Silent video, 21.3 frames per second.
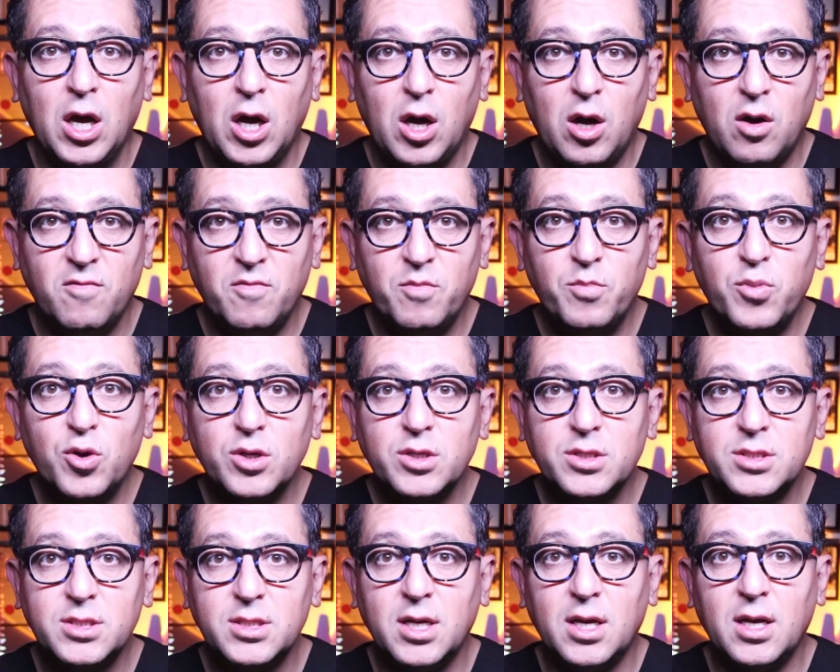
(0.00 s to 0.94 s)
of
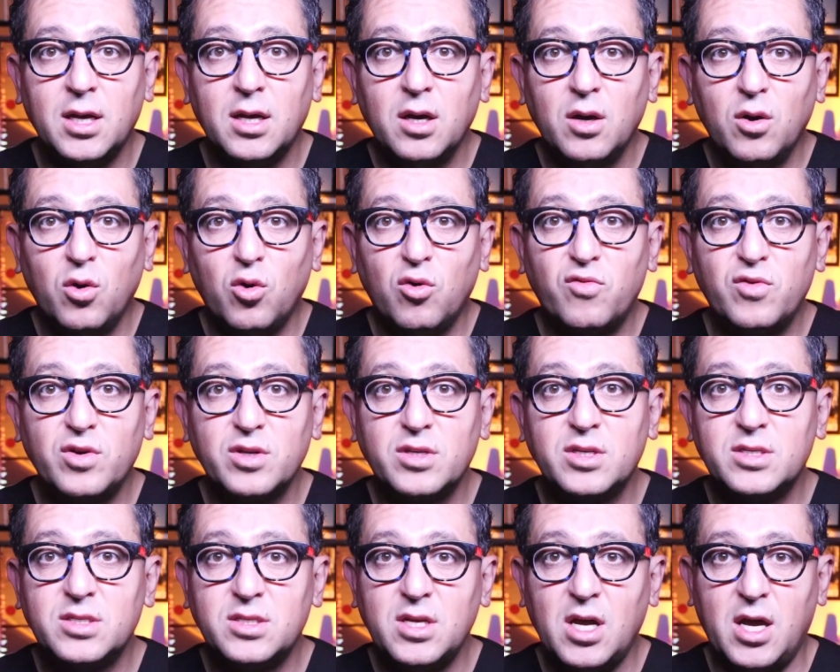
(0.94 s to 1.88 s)
bursa over the
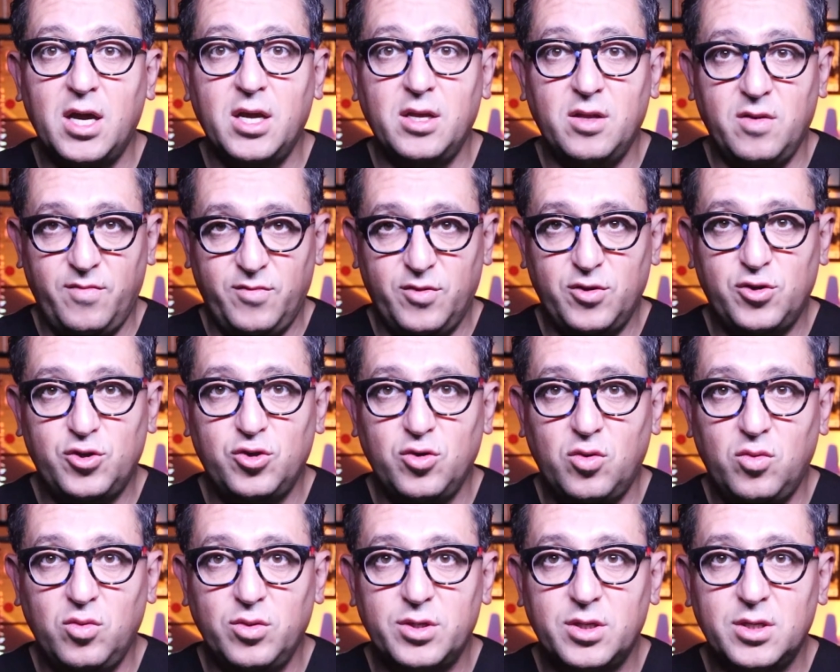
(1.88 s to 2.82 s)
side of your
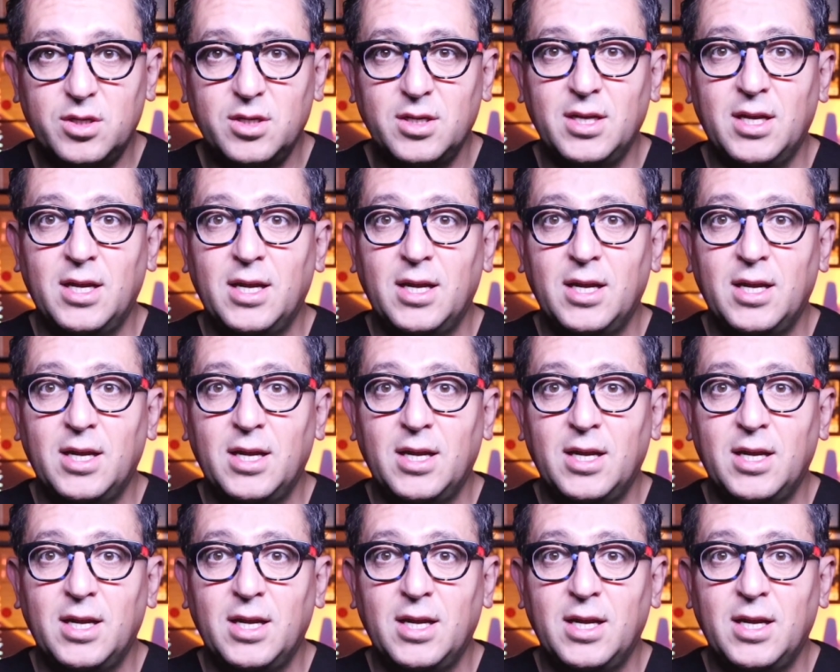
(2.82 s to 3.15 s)
shoulder.